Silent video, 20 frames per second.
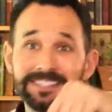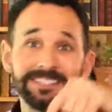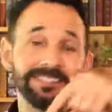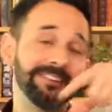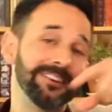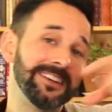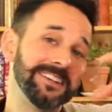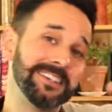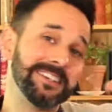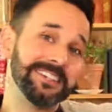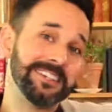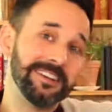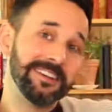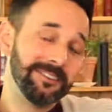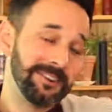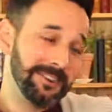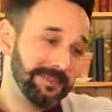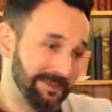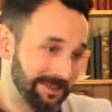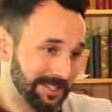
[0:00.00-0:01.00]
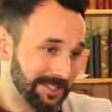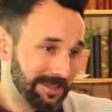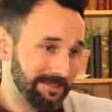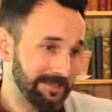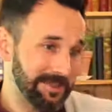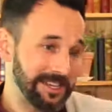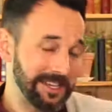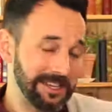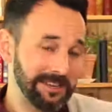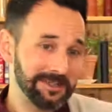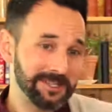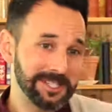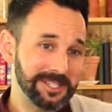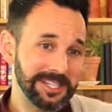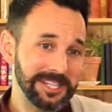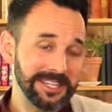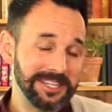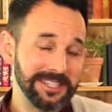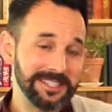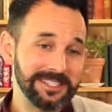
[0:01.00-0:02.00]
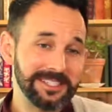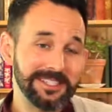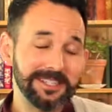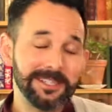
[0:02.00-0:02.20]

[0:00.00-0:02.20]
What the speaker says: not necessarily what somebody else sees,